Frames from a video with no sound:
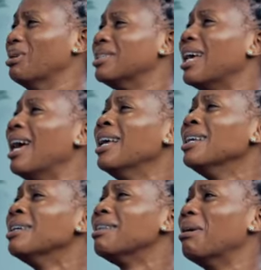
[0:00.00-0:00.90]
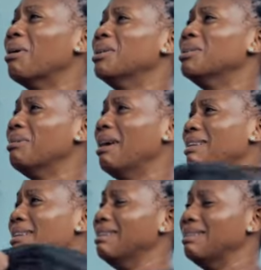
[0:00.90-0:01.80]
post. That was when
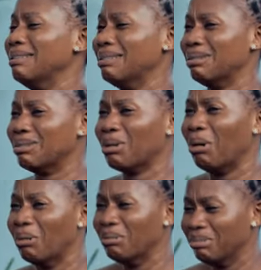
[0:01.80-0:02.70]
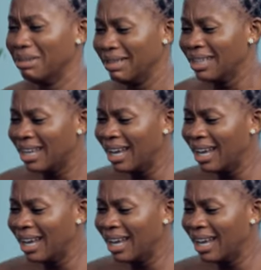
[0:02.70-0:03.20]
he saw me.